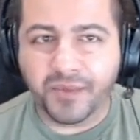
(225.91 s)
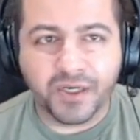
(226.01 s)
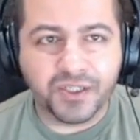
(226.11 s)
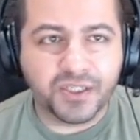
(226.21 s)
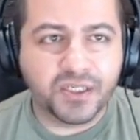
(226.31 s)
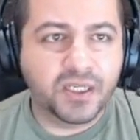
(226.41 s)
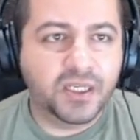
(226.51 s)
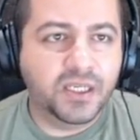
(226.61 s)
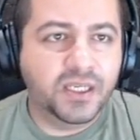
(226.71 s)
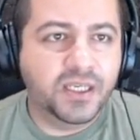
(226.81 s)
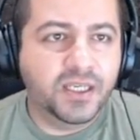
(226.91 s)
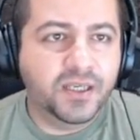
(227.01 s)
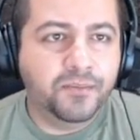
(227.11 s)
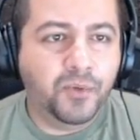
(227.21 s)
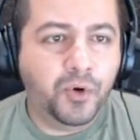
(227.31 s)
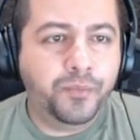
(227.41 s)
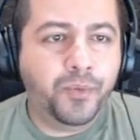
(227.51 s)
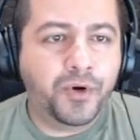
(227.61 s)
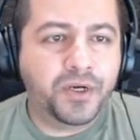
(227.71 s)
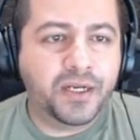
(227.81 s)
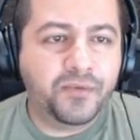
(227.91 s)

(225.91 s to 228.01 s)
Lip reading: margin. More importantly,